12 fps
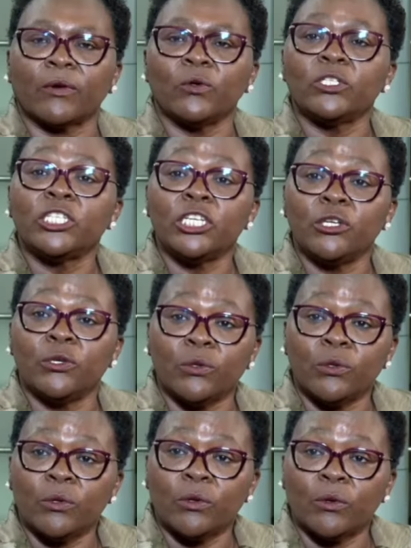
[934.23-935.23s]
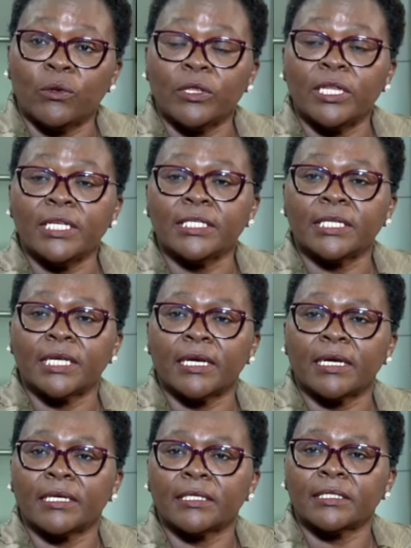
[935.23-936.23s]
continue on this
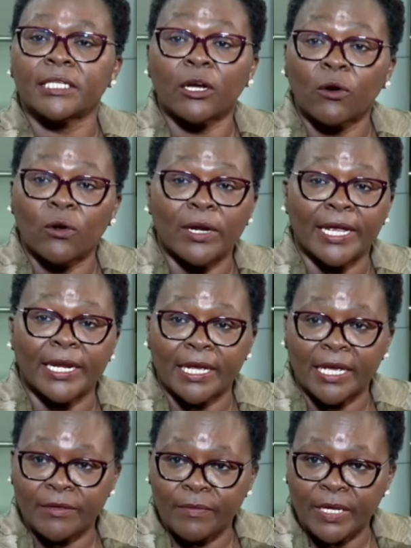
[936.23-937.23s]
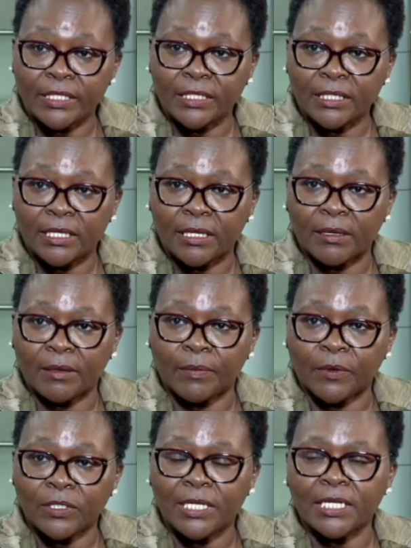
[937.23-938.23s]
stakeholder engagement
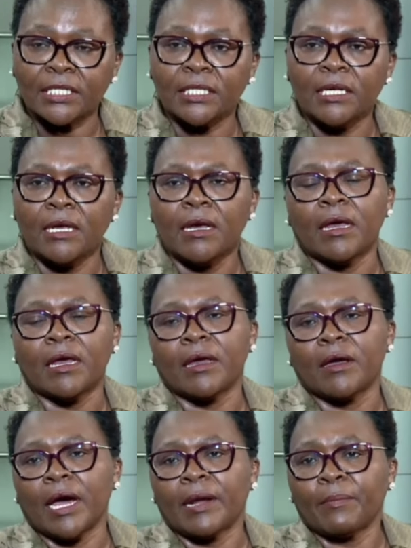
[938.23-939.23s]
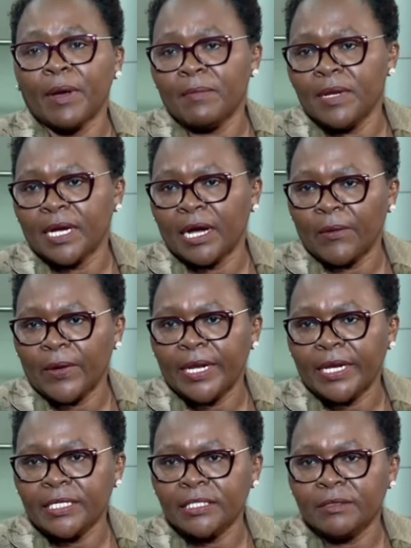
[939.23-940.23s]
process and public
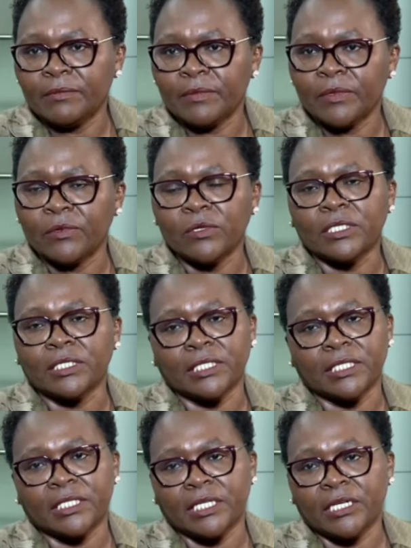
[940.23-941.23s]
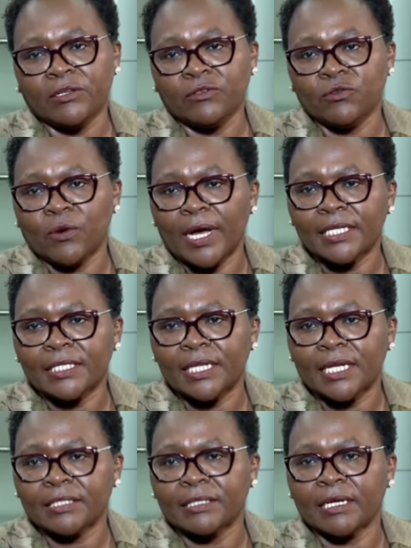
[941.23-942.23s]
awareness, because it is key to us
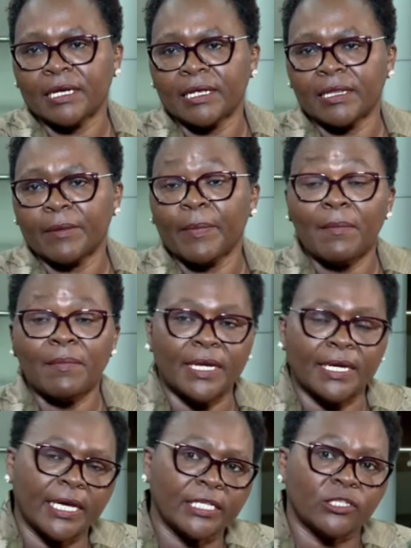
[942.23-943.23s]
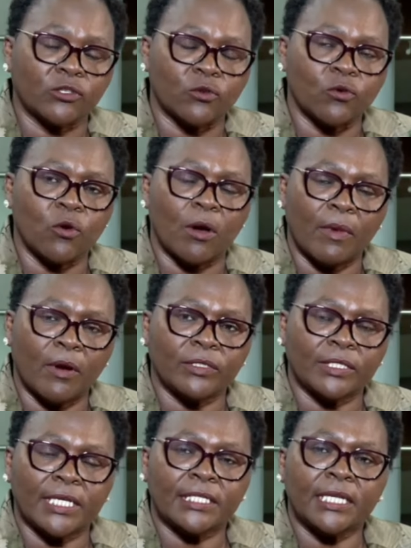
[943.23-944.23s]
that the public gets to know
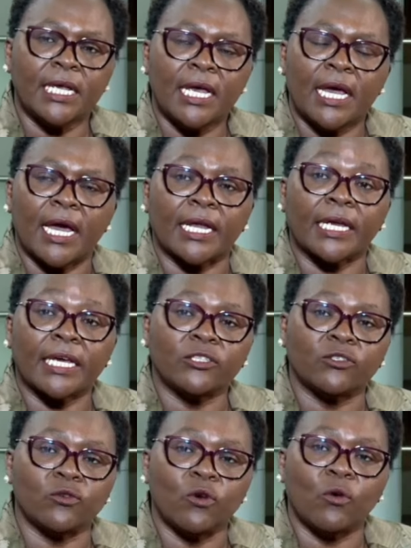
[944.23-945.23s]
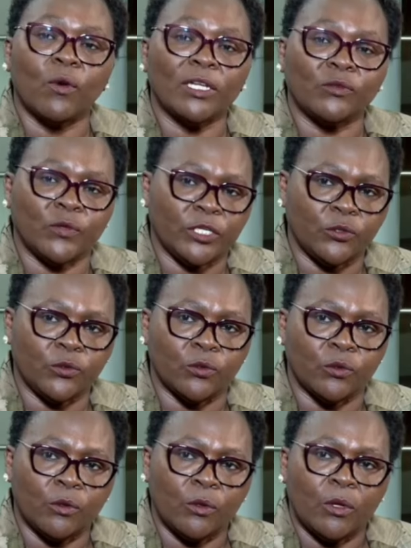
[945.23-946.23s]
about us and gets to know what we do.
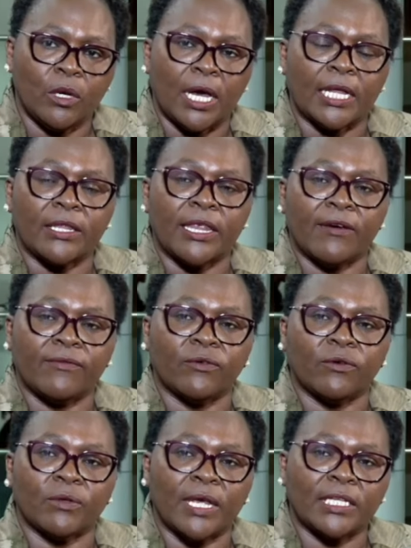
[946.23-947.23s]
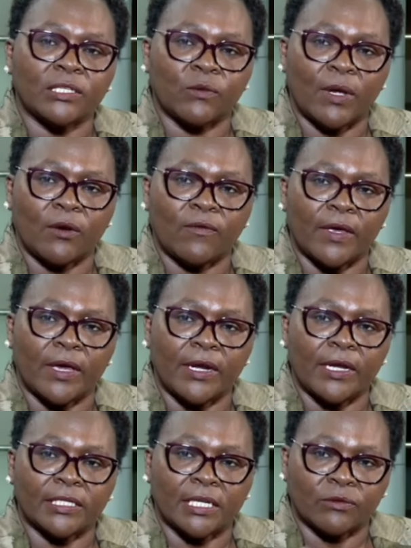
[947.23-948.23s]
And therefore, that's one of the
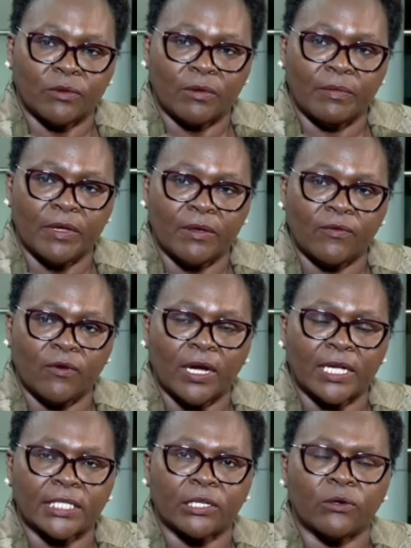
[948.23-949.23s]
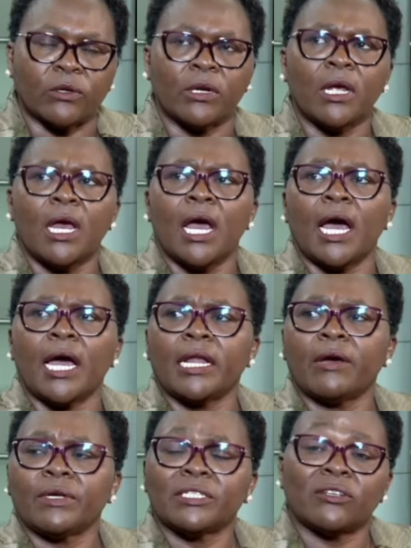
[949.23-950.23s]
areas that we'll be focusing on.
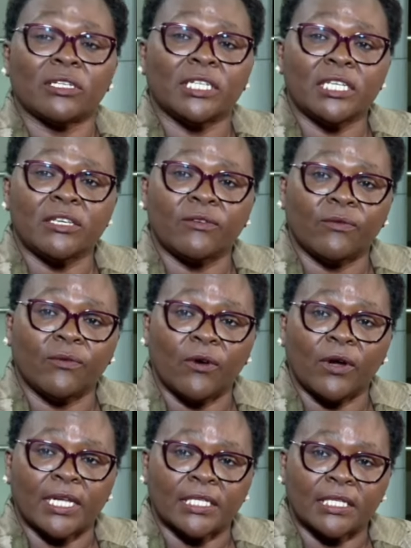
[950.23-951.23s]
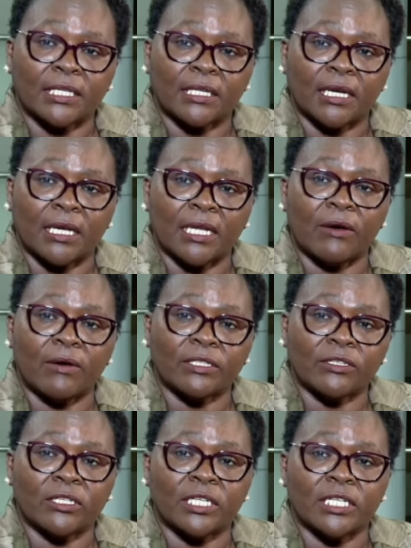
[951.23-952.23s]
And our strategic focus in our
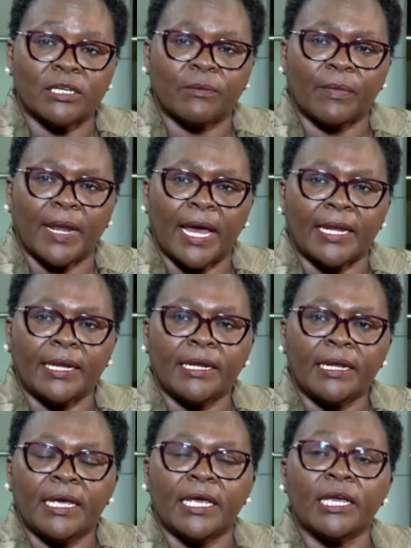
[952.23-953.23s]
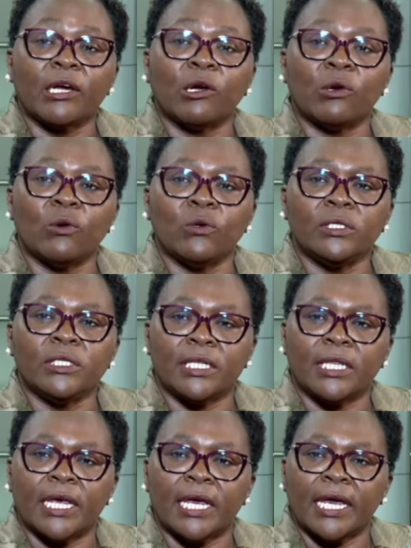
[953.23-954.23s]
strategic plan includes
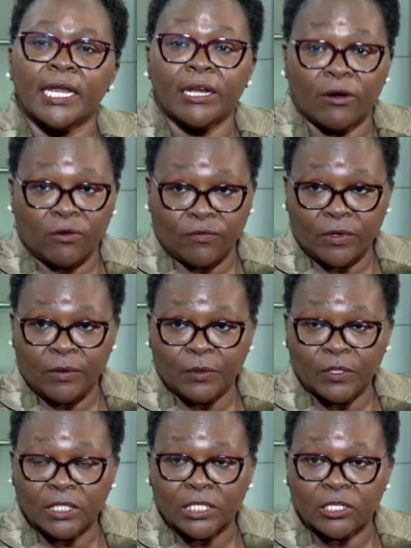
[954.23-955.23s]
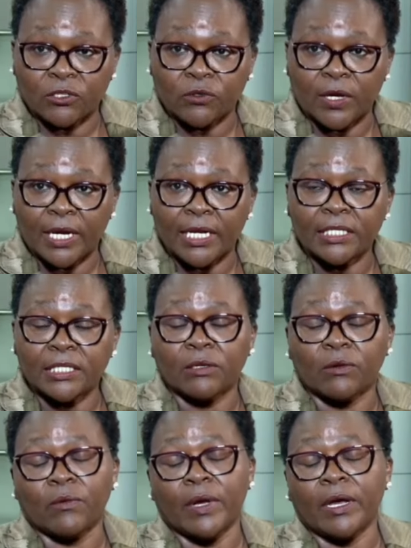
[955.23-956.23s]
the area of deposit insurance,
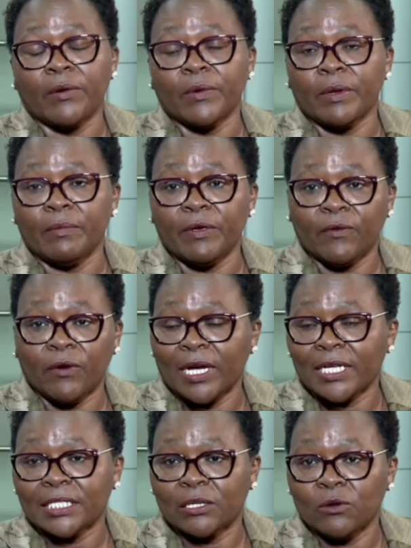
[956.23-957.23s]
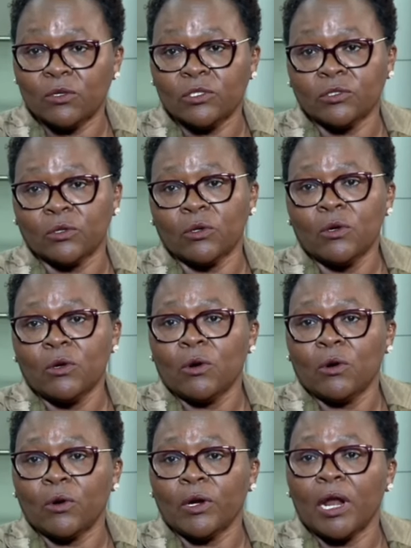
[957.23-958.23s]
where we'll be focusing also
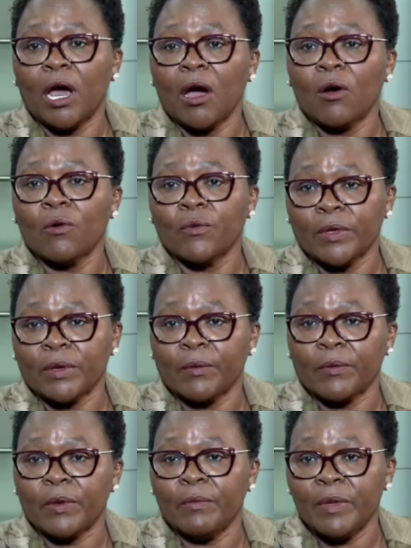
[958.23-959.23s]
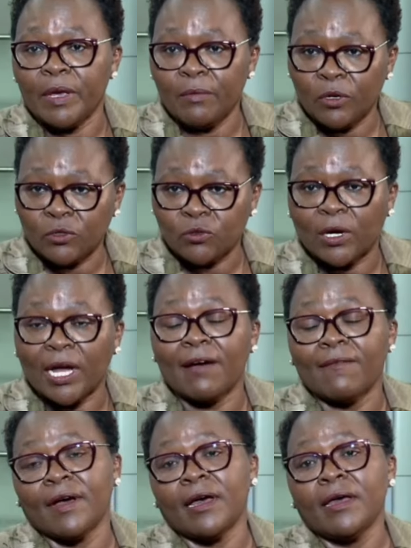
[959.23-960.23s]
on how we will be able to
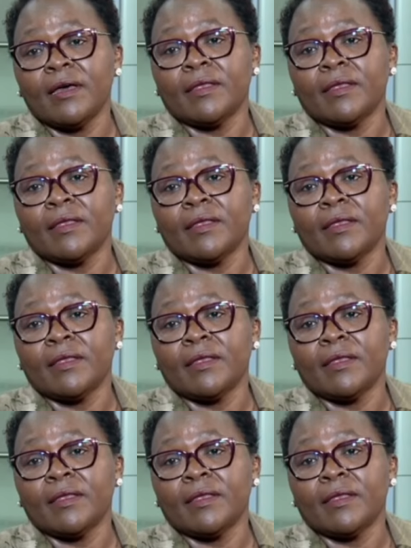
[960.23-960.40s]
cover